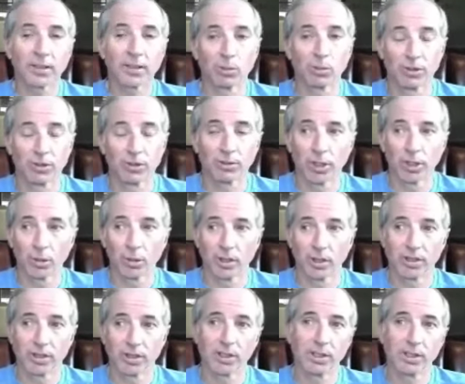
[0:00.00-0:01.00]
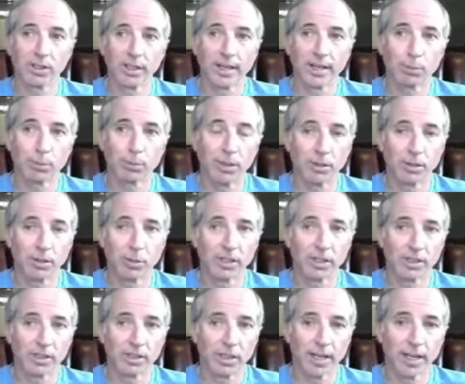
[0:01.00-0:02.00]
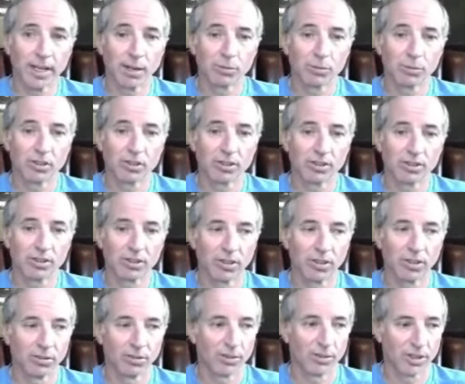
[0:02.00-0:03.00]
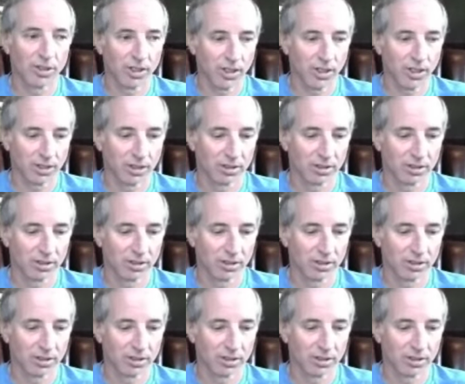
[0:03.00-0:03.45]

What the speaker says: we'll never know what didn't happen, but in the absence of the